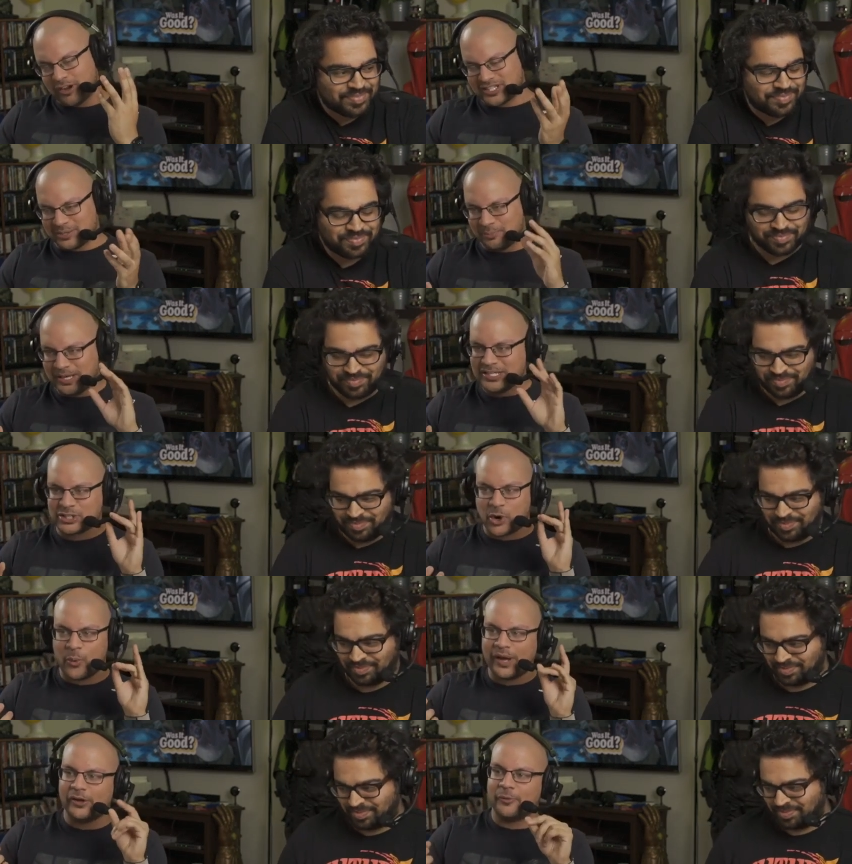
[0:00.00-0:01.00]
Speaker 1: rest in peace
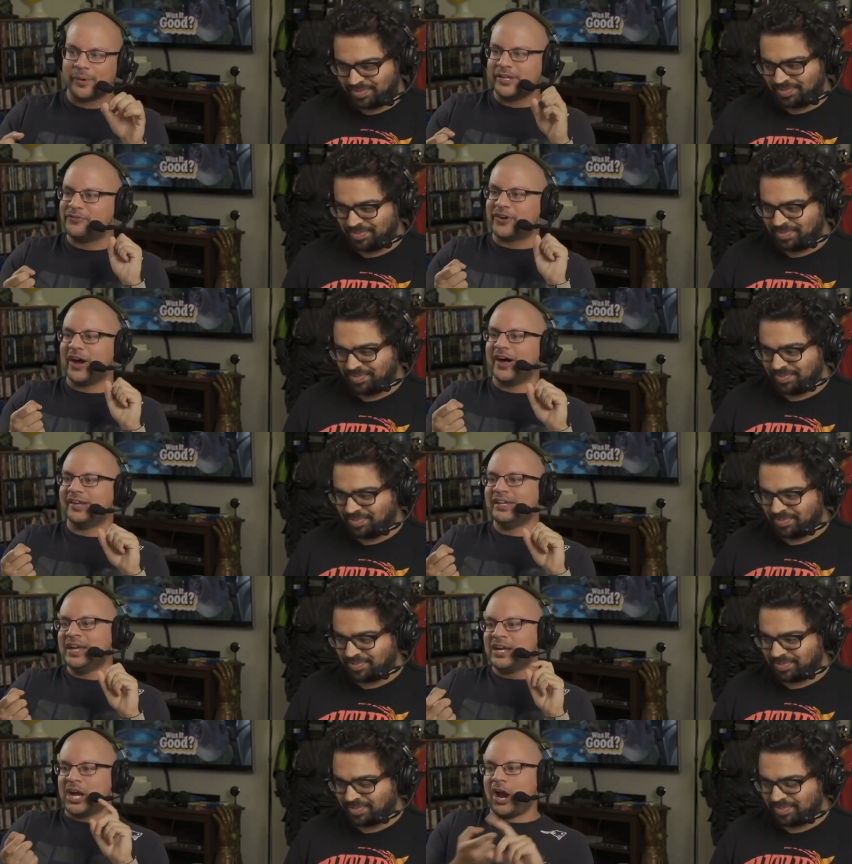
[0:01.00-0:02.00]
Kuiil, but you've got
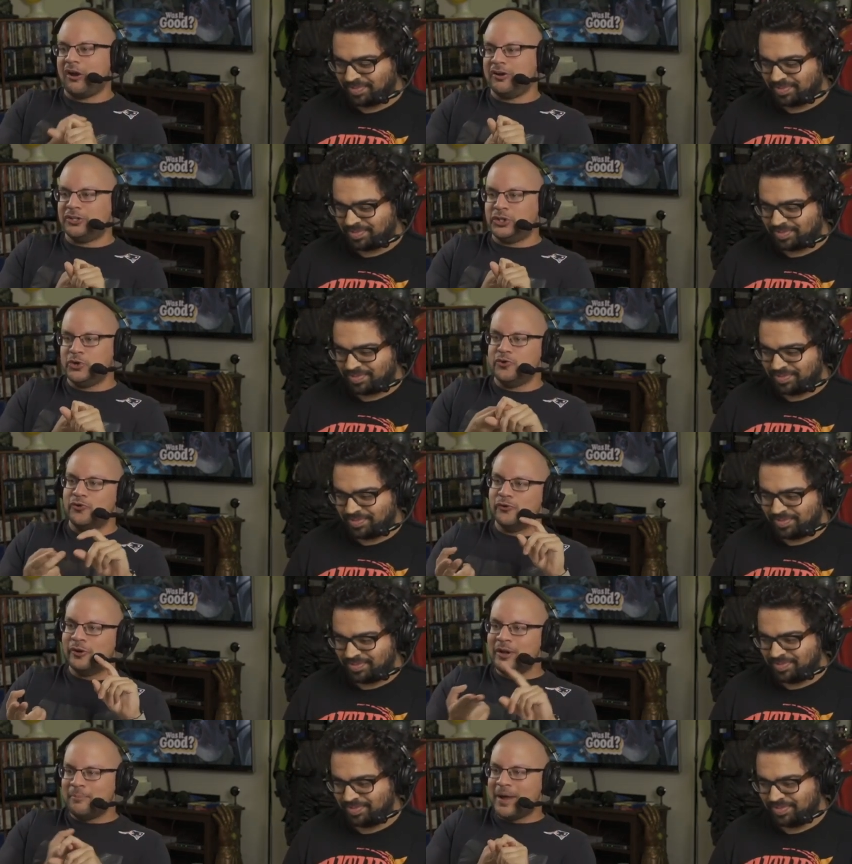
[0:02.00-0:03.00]
Cara
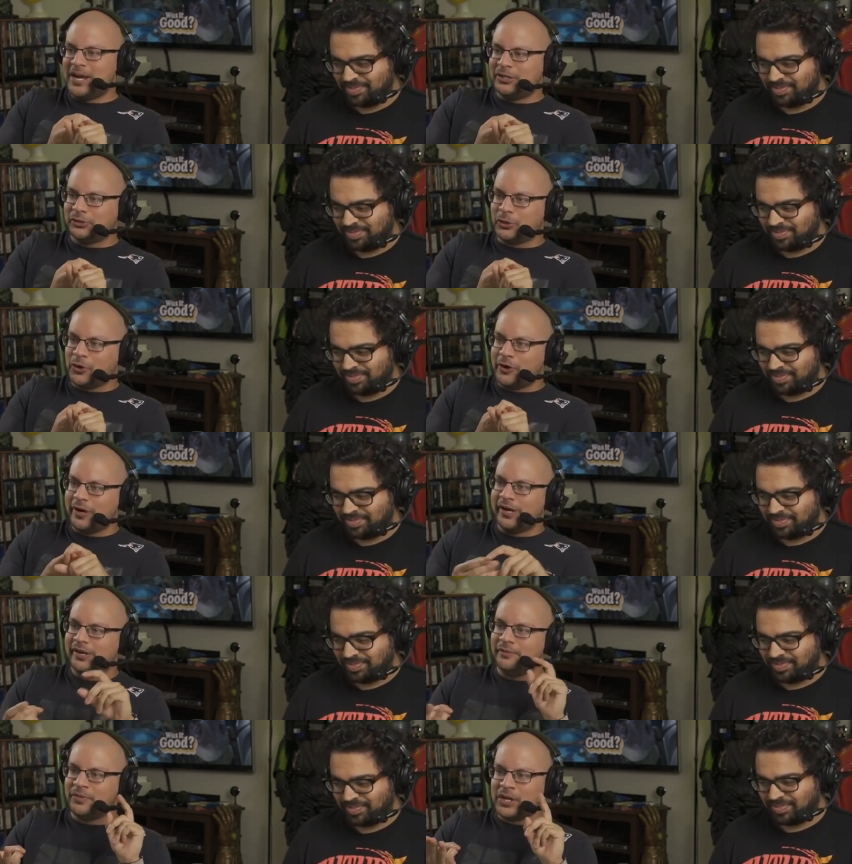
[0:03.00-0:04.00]
Dune
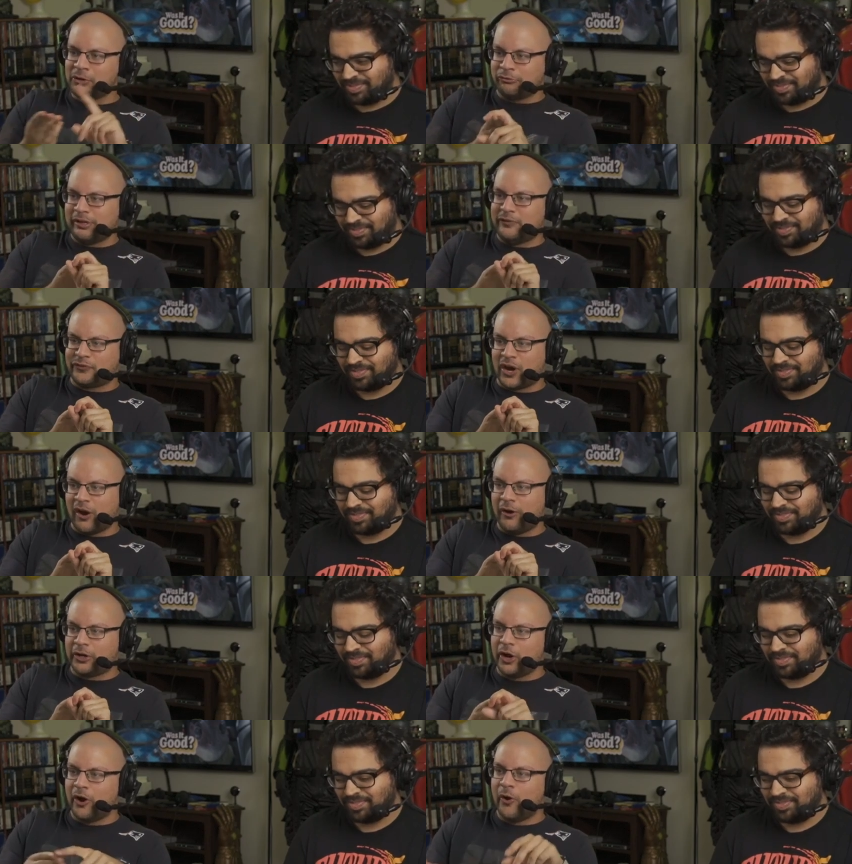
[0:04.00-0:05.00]
Mandalorian, Greef
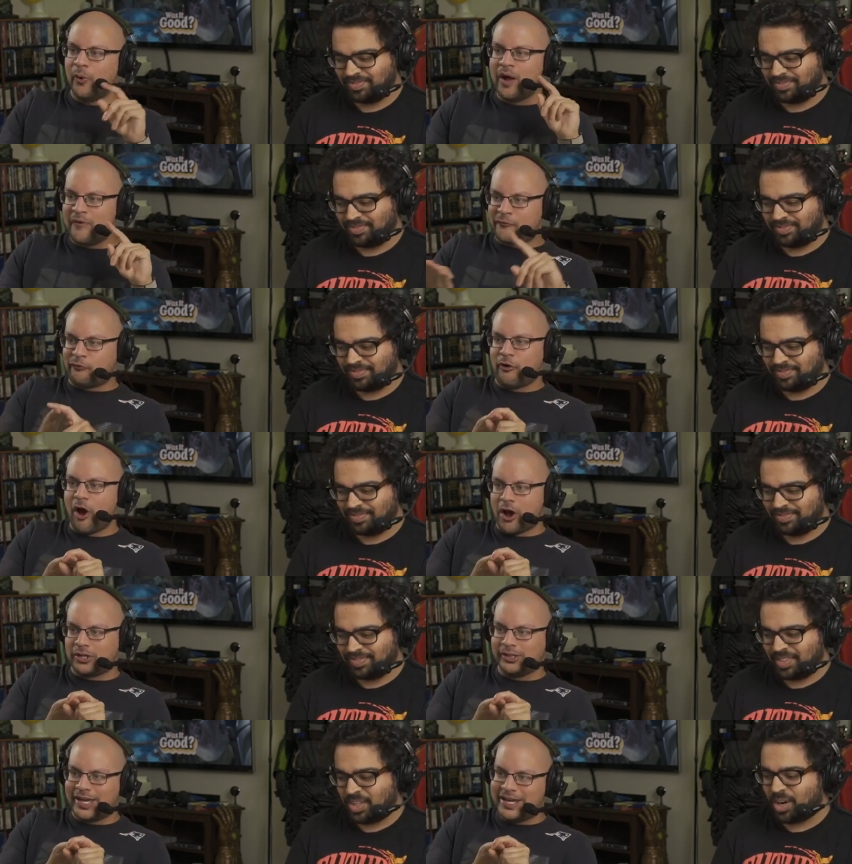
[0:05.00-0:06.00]
Cargo,
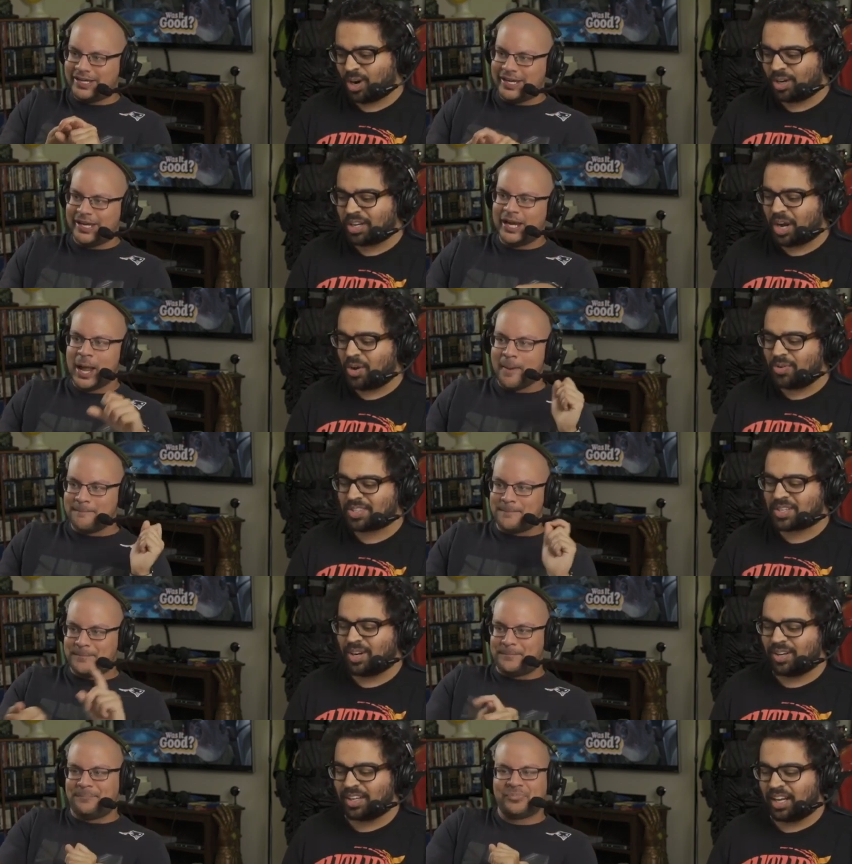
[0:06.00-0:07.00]
Frog Lady. Cargo is
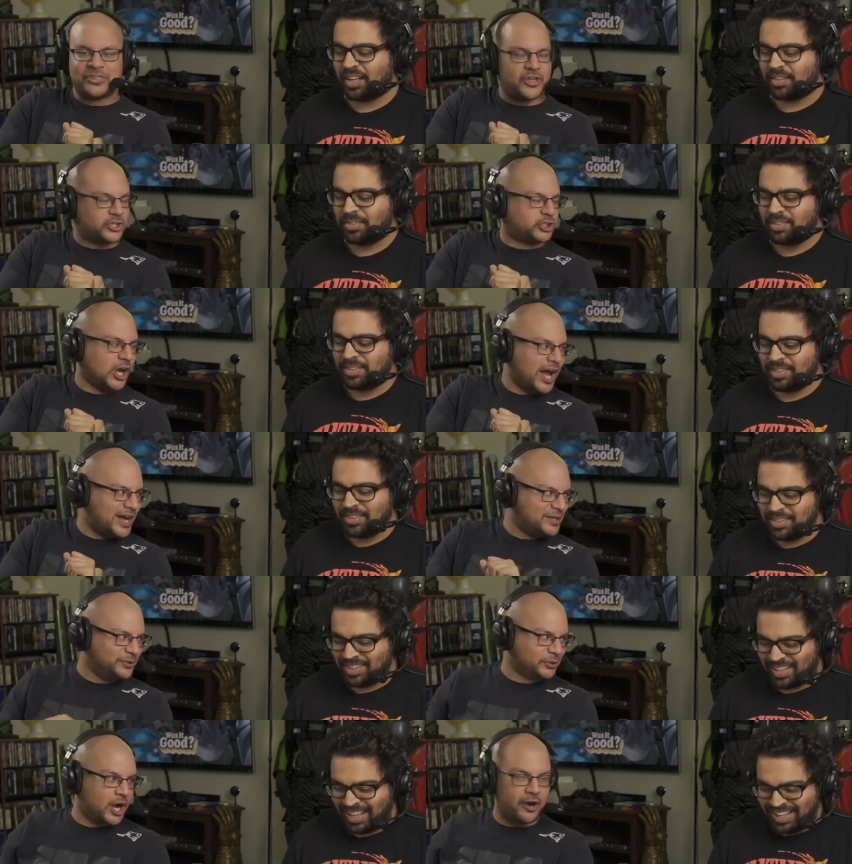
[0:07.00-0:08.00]
carga, The
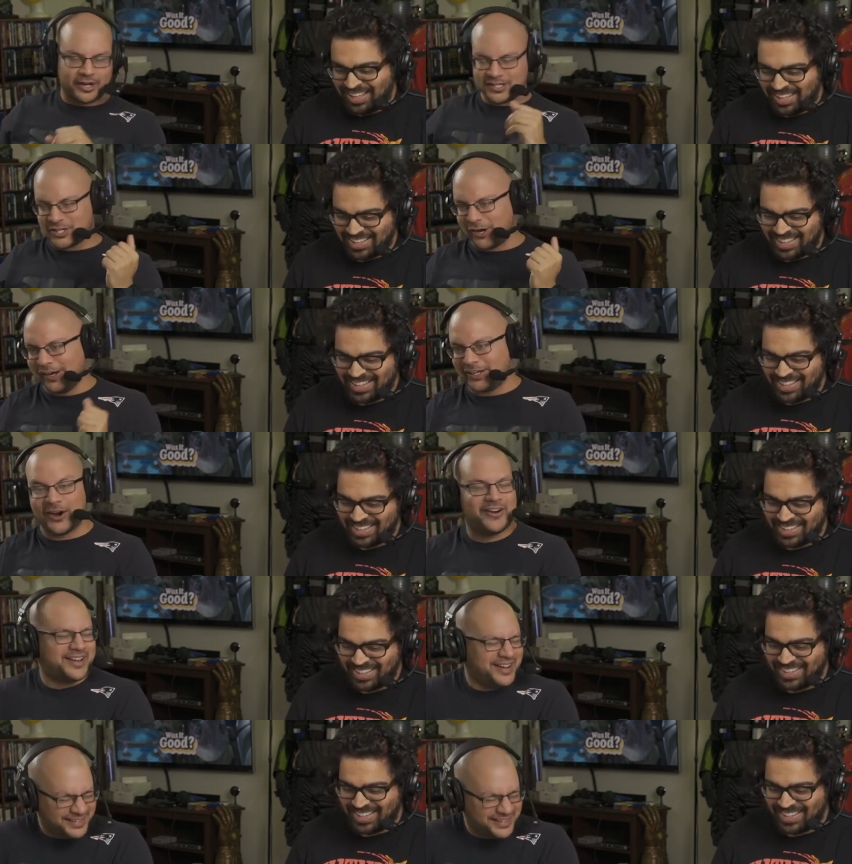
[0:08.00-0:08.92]
Child. carga, sorry. cargo.